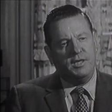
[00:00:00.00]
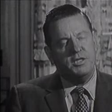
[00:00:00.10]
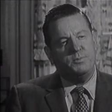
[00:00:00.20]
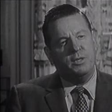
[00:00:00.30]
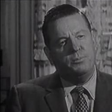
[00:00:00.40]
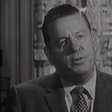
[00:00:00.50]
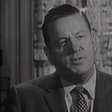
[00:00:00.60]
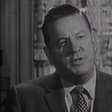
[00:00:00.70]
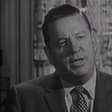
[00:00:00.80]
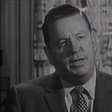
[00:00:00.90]
He's been
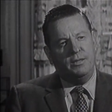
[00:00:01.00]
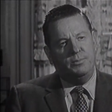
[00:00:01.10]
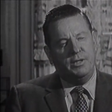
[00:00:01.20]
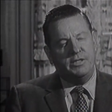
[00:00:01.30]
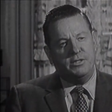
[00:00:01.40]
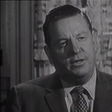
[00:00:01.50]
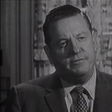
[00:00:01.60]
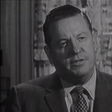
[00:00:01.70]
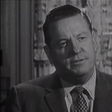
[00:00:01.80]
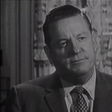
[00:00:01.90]
impersonating a police
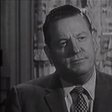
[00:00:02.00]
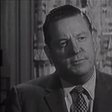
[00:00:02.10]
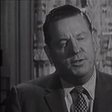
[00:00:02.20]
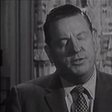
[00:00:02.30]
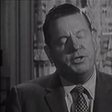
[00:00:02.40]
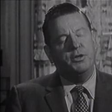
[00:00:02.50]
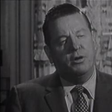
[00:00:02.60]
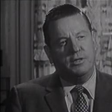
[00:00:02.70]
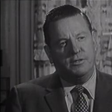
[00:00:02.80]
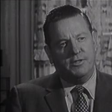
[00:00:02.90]
officer, using your
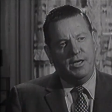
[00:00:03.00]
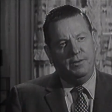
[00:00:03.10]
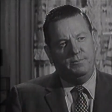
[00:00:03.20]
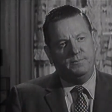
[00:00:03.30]
uncle's name.